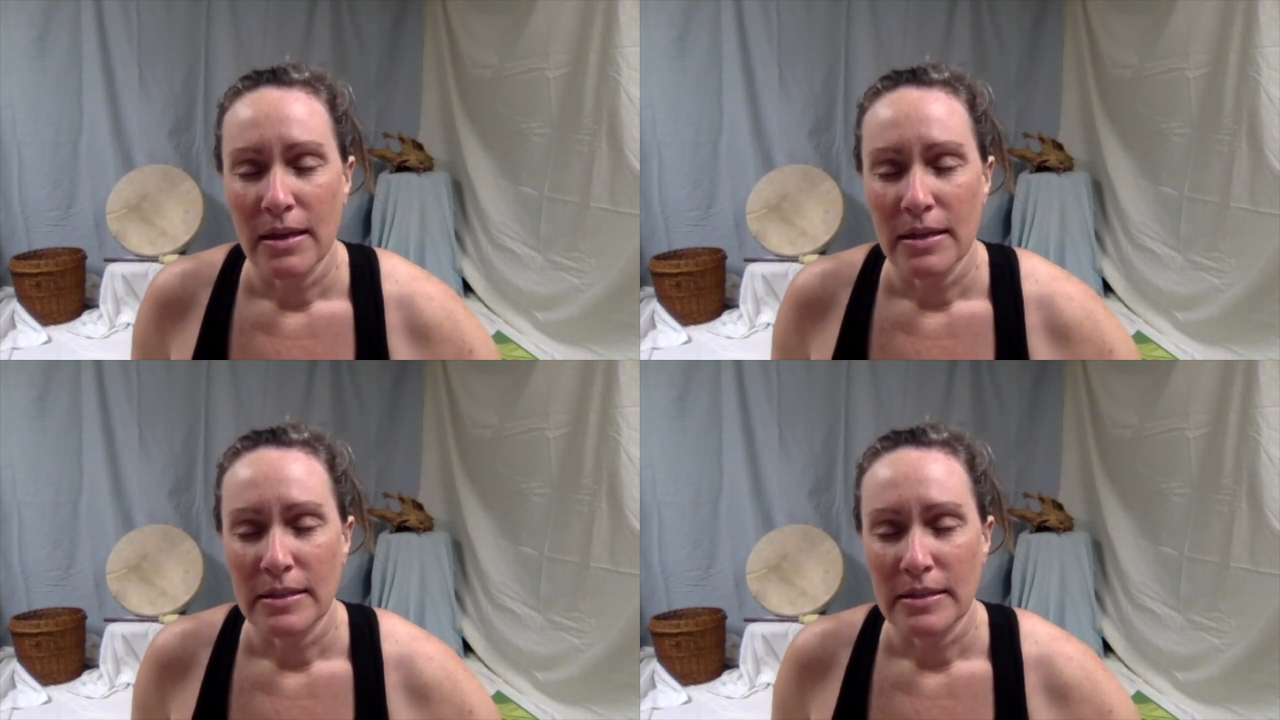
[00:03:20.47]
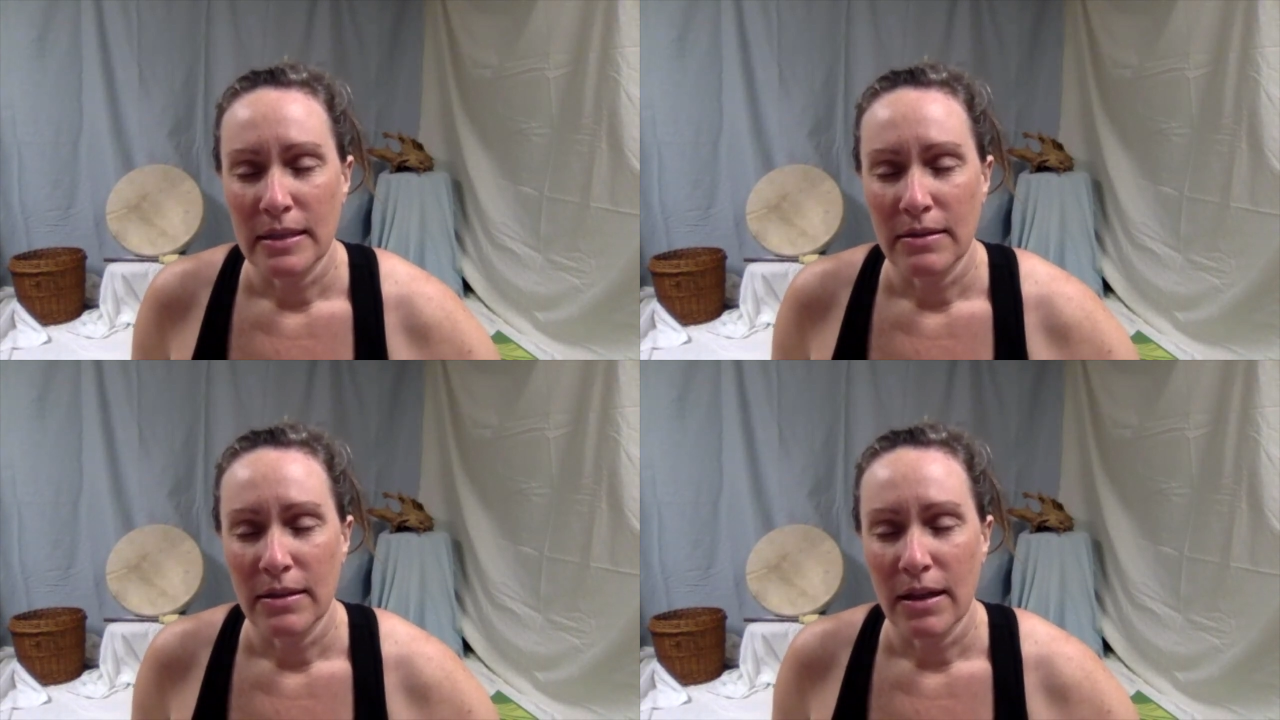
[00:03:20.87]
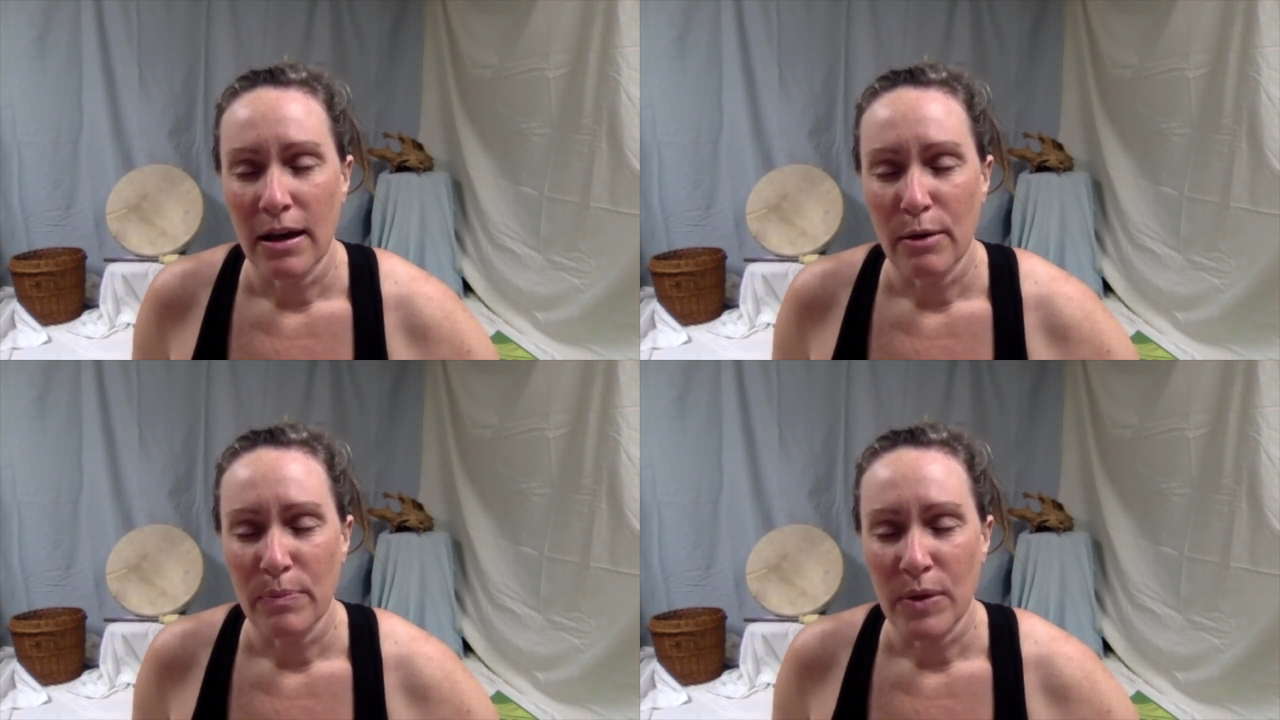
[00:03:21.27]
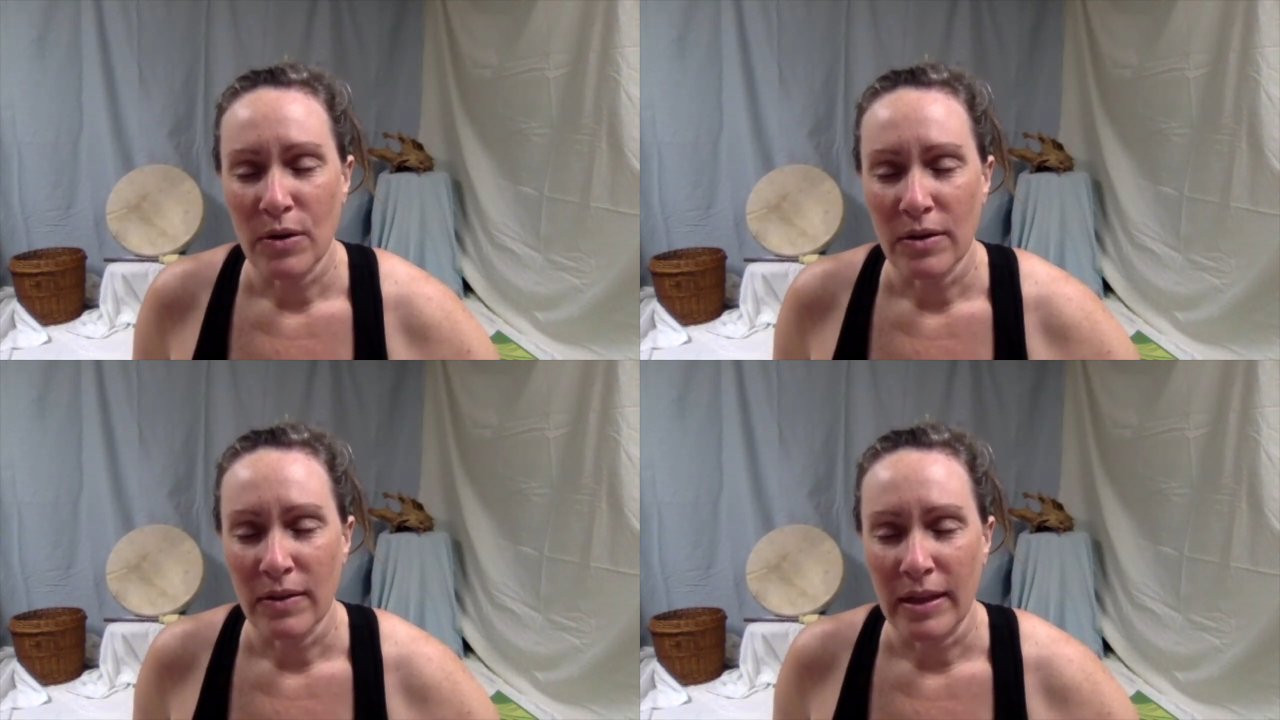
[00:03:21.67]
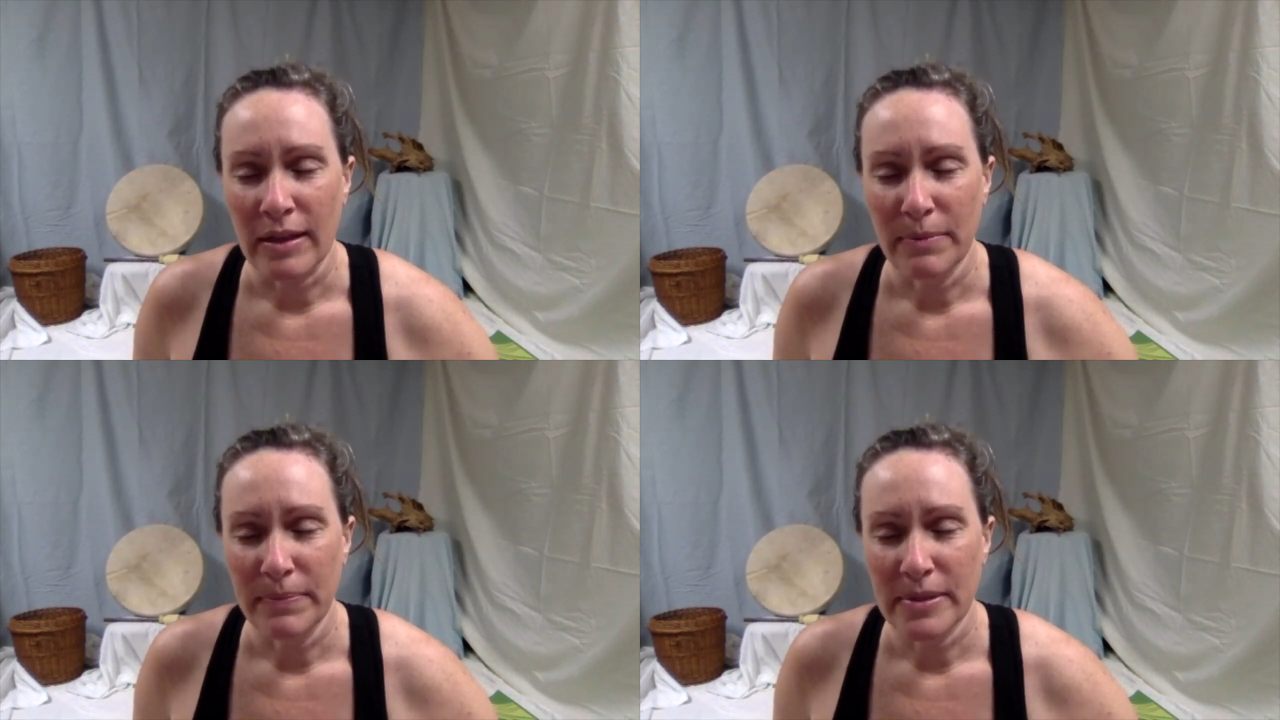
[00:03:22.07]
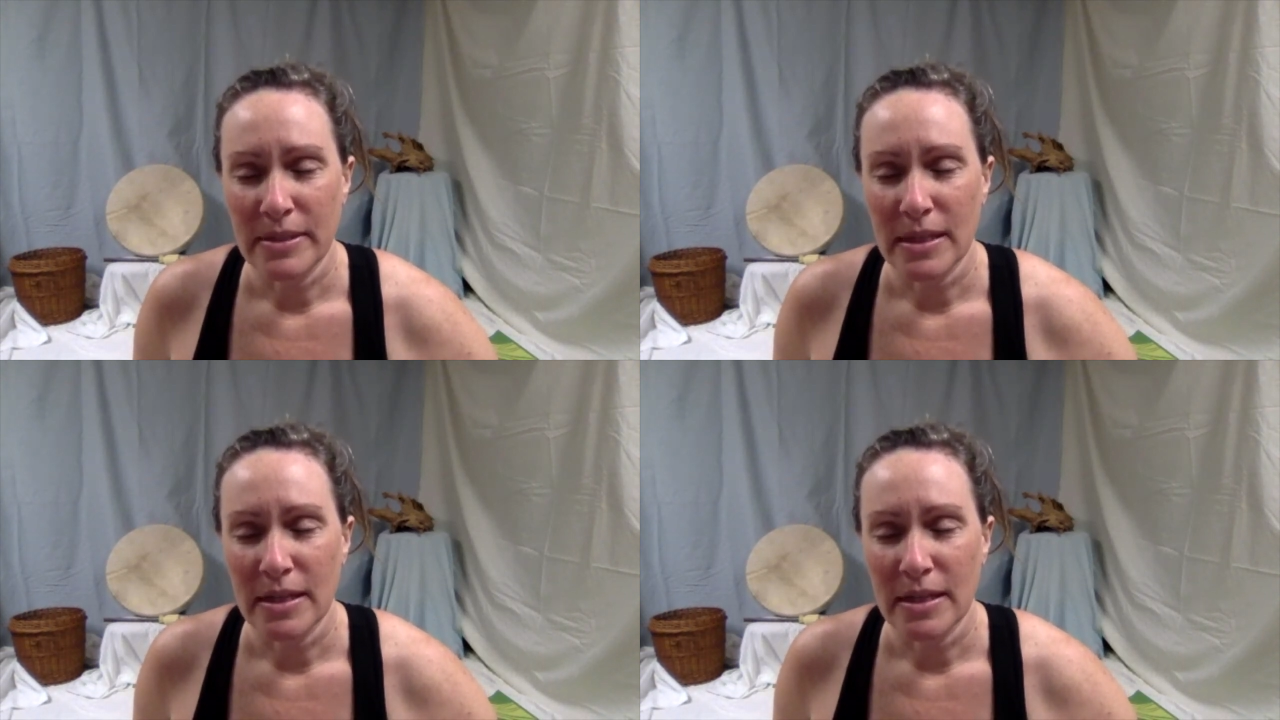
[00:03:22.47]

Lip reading: seal up your lips